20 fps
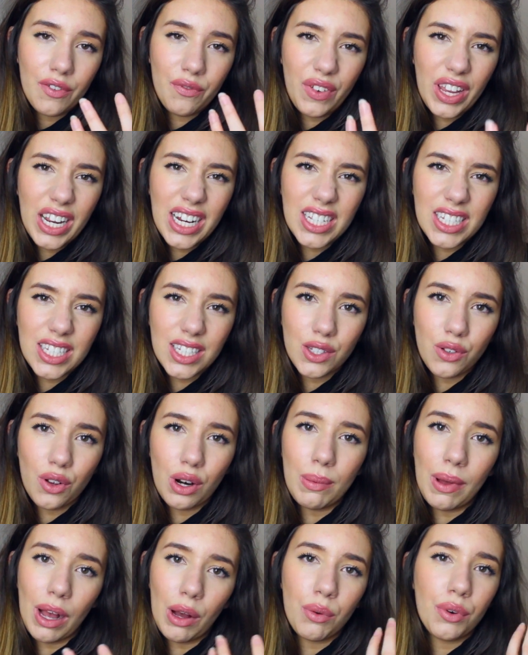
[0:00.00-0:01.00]
Venus is
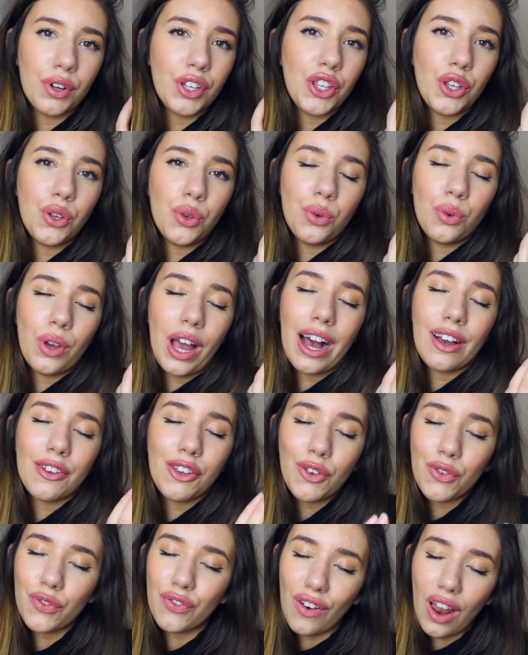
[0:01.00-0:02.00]
all about how
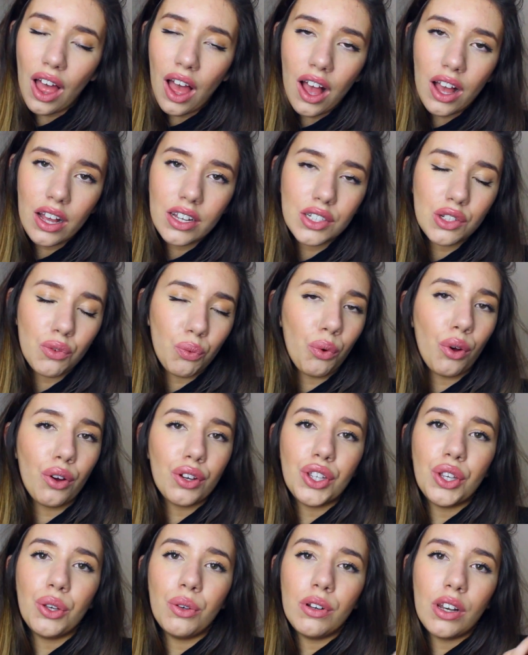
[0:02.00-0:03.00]
you flirt,
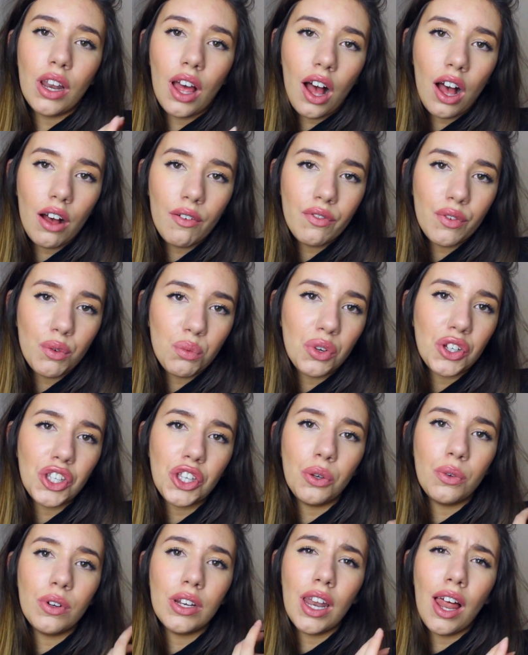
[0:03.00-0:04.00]
what you love,
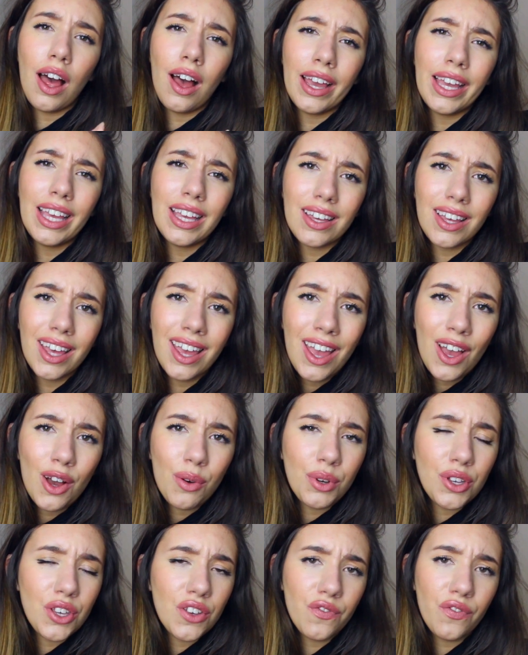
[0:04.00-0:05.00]
what you like,
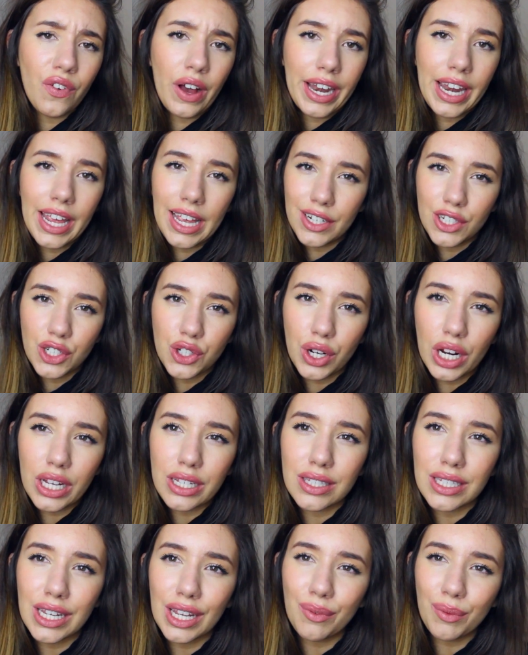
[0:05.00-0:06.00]
what you find
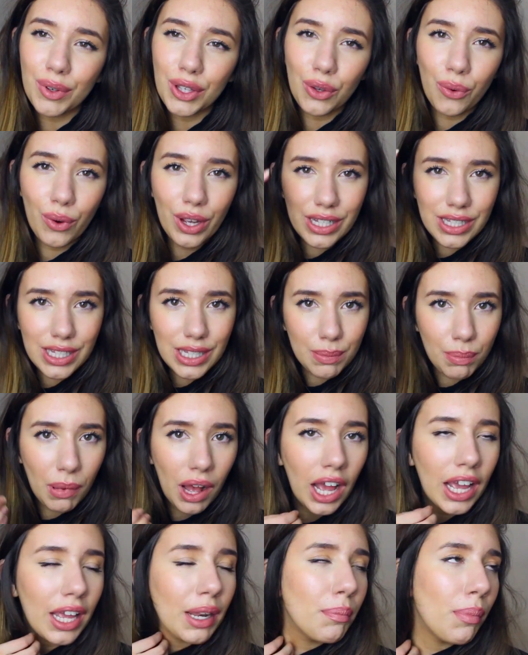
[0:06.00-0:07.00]
interesting, what you are
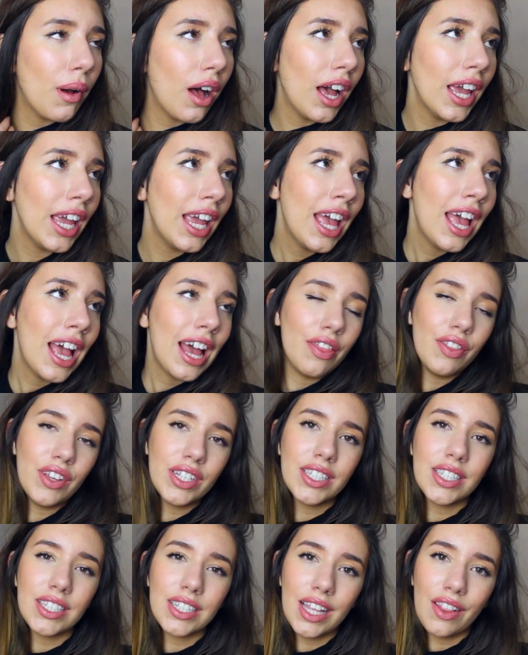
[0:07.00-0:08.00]
inspired by. And
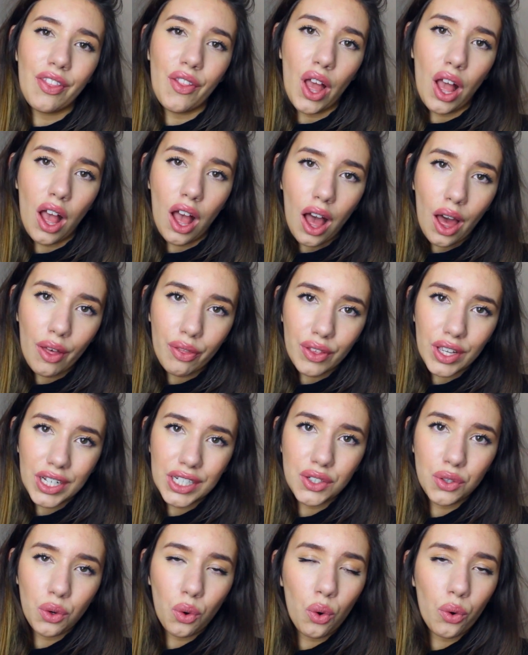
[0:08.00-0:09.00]
this is in the
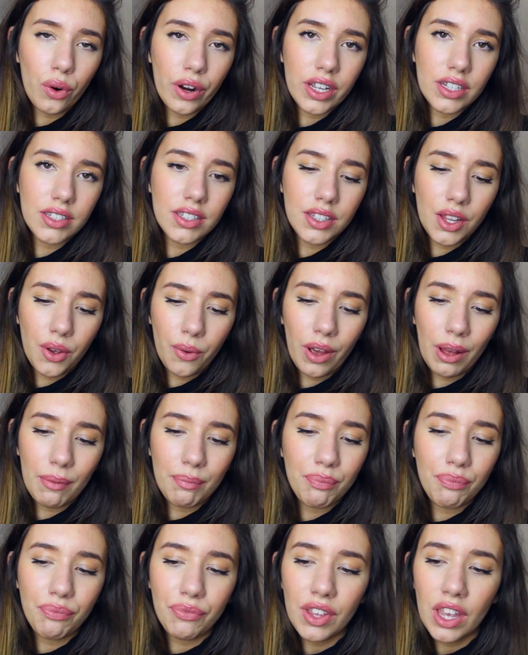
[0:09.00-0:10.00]
earthy Taurus.
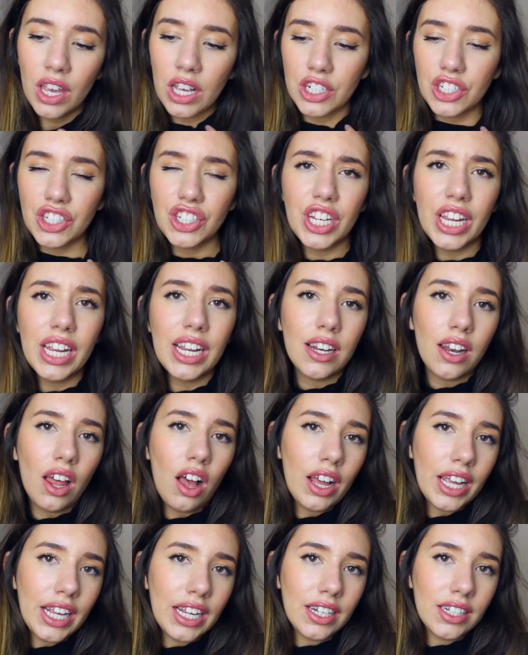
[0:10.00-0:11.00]
So she
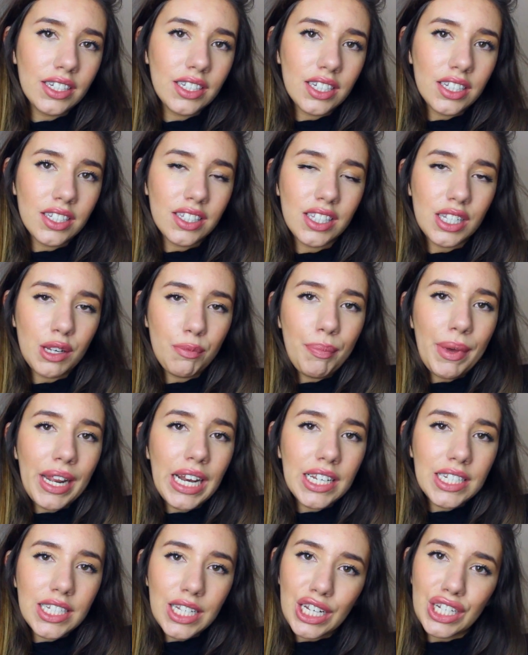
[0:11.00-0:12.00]
liked
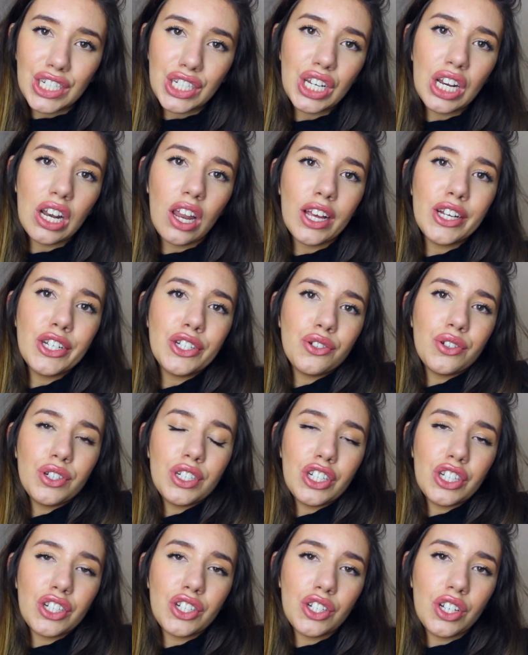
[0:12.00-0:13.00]
stability, she liked
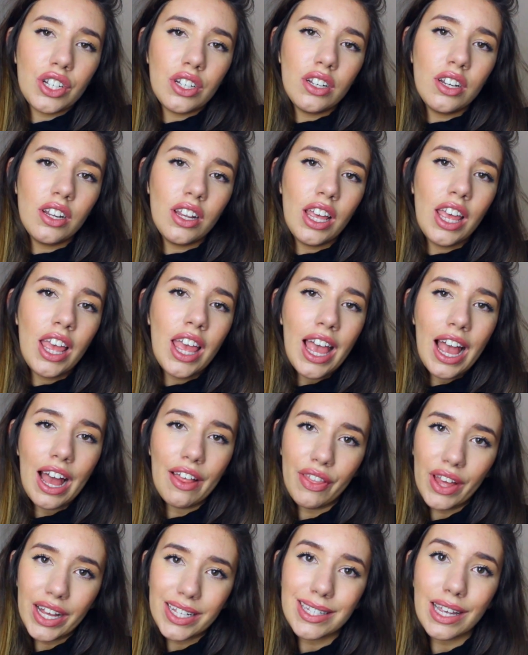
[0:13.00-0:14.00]
tradition,
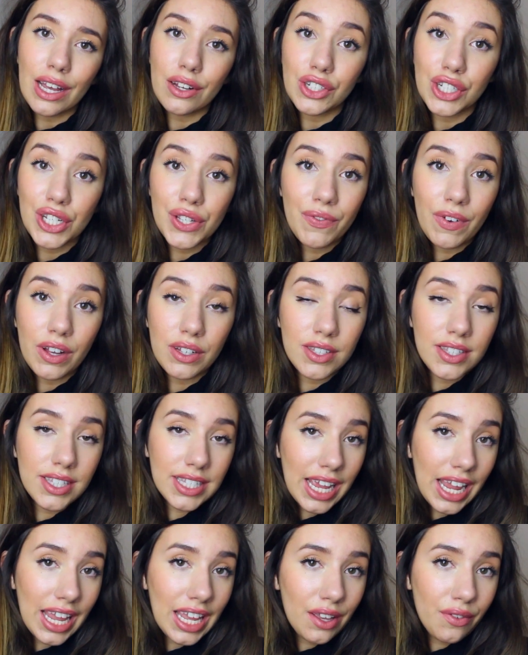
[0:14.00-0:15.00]
and that's how she felt
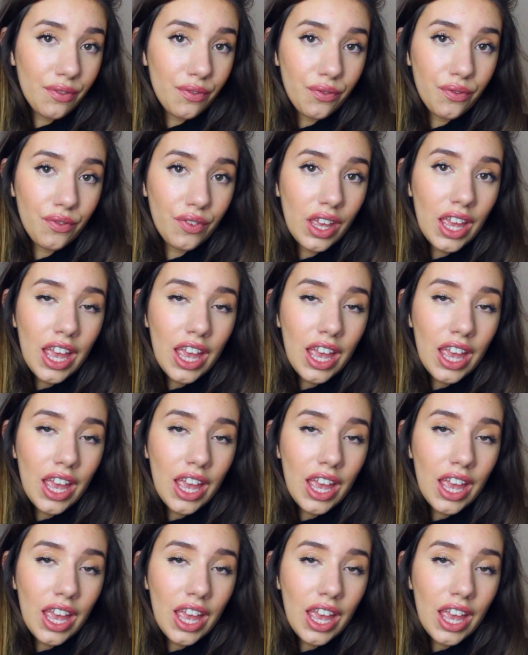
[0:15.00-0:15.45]
safe.